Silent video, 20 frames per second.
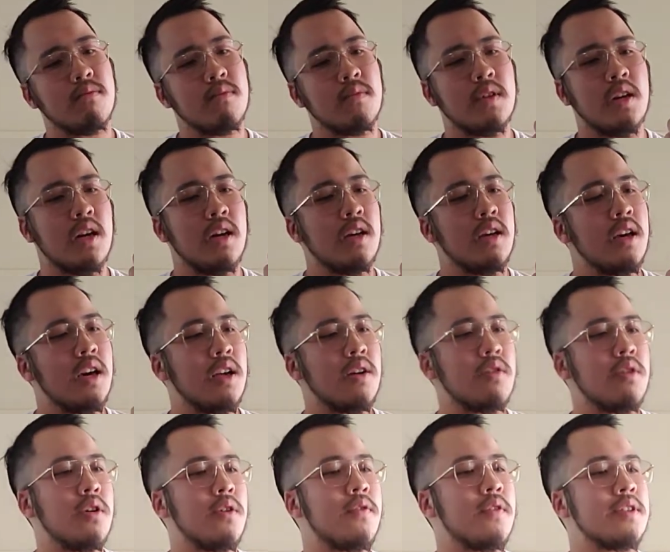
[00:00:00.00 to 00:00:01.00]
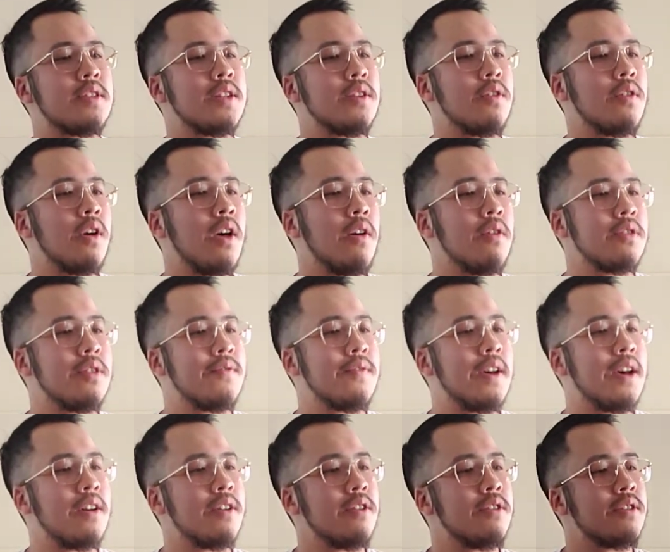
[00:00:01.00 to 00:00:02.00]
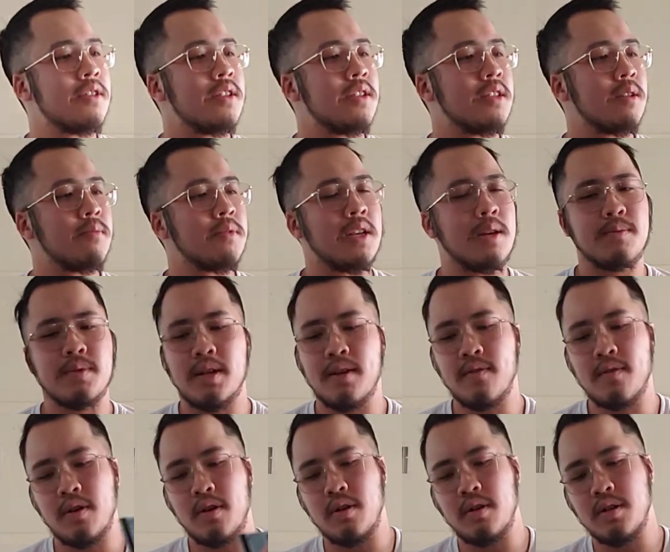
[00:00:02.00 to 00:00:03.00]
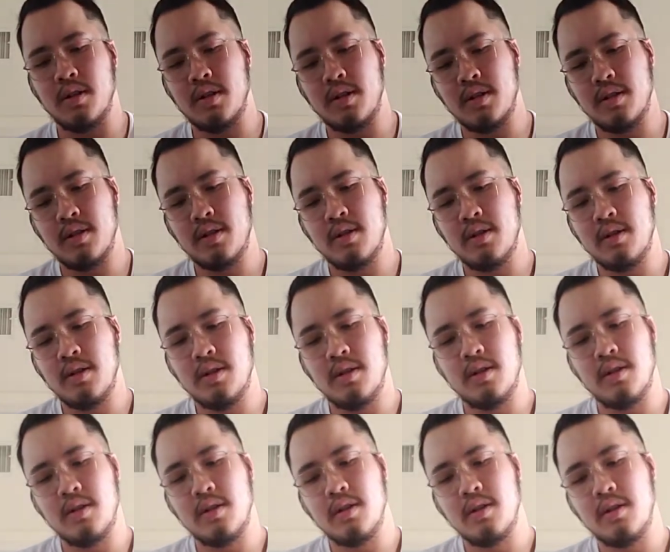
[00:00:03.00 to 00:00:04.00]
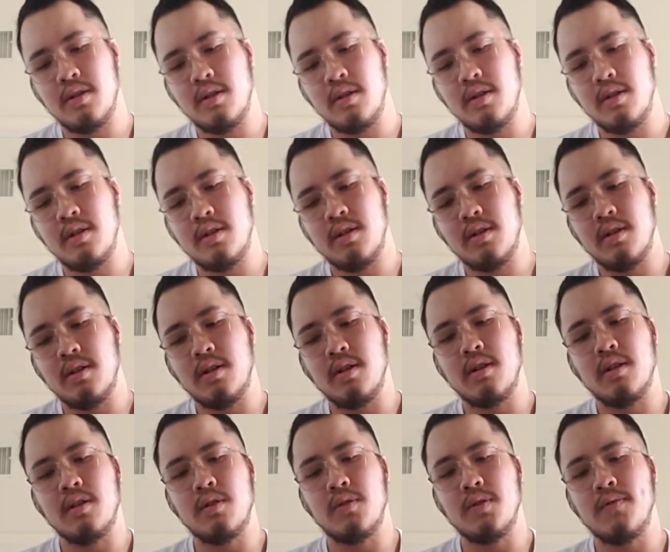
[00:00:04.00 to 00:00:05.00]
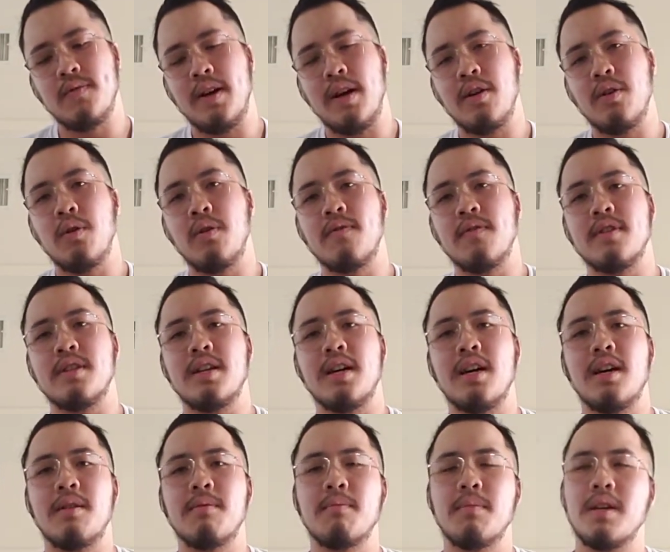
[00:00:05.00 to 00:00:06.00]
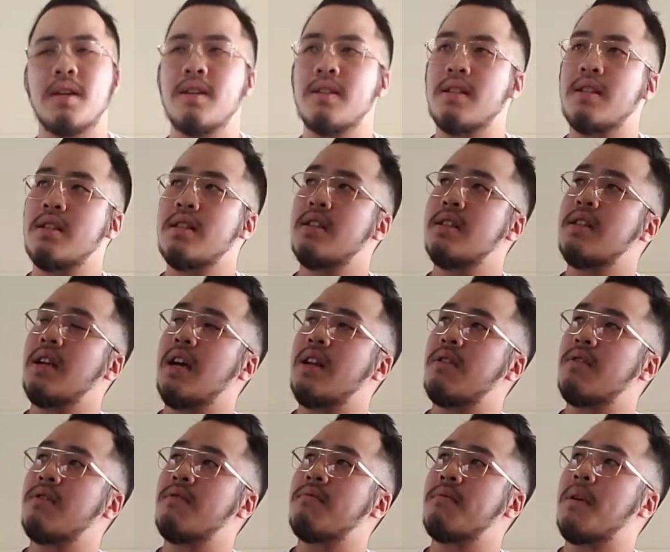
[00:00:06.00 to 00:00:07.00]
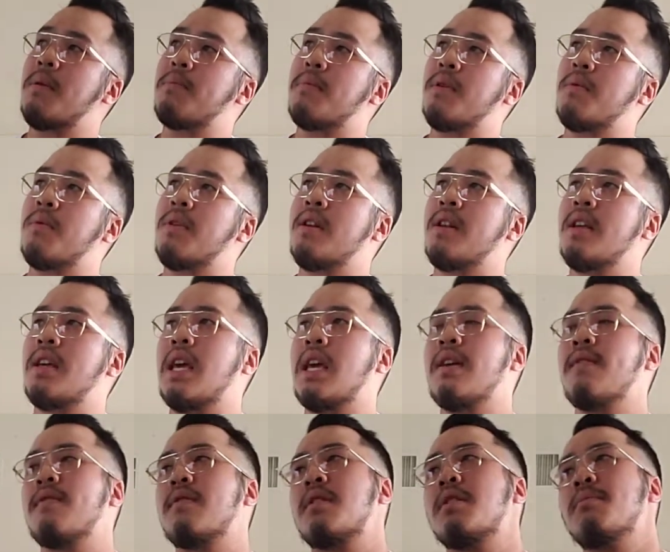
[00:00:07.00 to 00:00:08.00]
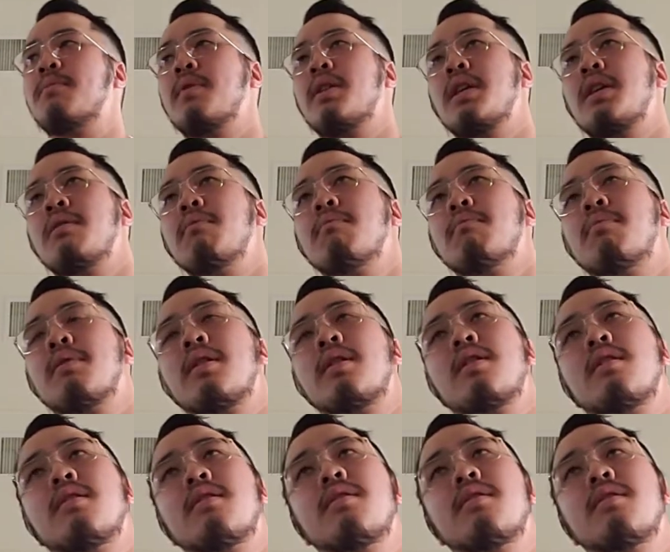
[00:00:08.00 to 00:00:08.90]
I don't know if it still held the value, since sometimes gift cards lose value over time, because I don't remember when he gave it to me, but